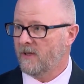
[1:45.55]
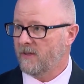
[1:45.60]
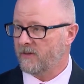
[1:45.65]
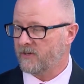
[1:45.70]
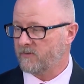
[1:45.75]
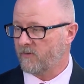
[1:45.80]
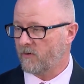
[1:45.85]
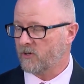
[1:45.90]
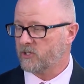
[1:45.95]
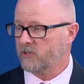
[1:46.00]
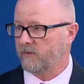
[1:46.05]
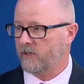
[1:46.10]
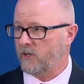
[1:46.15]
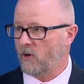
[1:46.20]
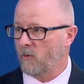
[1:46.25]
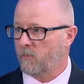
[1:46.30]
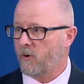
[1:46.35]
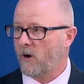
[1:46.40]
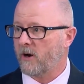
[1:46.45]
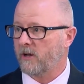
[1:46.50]
There's virtually
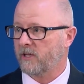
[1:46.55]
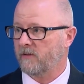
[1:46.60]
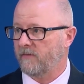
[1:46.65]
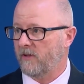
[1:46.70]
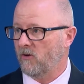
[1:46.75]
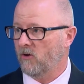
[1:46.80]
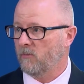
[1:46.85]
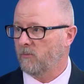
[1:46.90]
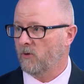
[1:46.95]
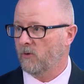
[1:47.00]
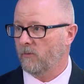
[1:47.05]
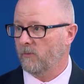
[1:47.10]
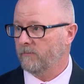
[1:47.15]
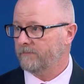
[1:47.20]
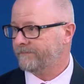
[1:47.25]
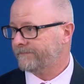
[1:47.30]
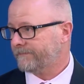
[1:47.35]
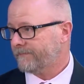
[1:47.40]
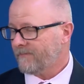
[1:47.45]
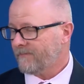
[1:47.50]
no product available
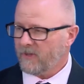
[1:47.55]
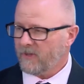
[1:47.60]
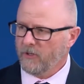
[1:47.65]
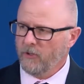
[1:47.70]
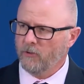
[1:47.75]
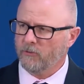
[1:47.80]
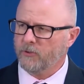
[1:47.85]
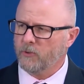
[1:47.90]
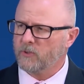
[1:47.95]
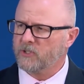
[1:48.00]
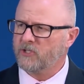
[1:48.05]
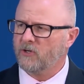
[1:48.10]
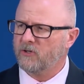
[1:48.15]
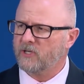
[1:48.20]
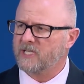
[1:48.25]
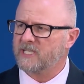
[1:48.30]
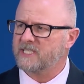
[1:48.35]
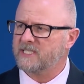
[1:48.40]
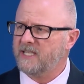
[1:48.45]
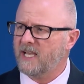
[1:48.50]
you know, to a
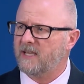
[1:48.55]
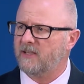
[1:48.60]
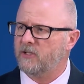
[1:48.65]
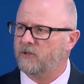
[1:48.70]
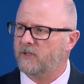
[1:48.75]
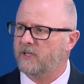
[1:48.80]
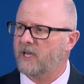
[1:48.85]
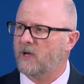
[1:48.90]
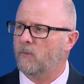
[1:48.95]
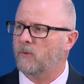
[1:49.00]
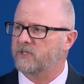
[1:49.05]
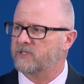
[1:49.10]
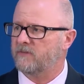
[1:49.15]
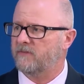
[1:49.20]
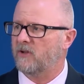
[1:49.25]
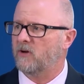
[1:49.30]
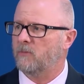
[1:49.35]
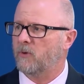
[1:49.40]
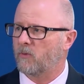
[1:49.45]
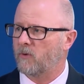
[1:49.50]
certain extent, you can get what's
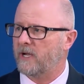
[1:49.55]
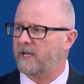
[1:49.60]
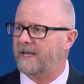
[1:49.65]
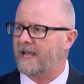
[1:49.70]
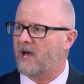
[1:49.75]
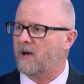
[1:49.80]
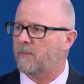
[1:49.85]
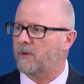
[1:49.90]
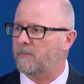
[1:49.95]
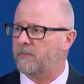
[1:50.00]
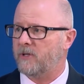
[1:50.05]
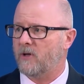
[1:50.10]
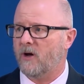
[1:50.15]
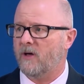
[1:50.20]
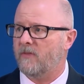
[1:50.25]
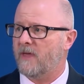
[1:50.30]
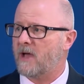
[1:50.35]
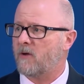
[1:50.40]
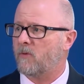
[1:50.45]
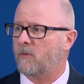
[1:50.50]
available right now, but
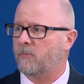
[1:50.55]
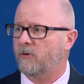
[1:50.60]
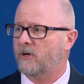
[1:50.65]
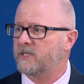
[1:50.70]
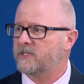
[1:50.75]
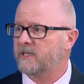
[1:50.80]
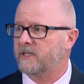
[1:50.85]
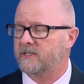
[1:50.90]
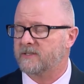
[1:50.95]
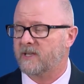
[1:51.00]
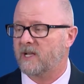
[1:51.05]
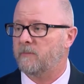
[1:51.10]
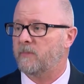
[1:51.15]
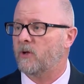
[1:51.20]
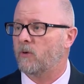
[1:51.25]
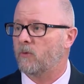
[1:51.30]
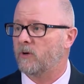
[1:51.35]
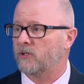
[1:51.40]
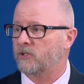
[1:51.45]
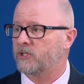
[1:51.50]
beyond that, replacing it's going to be
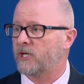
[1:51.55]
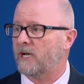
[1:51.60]
a real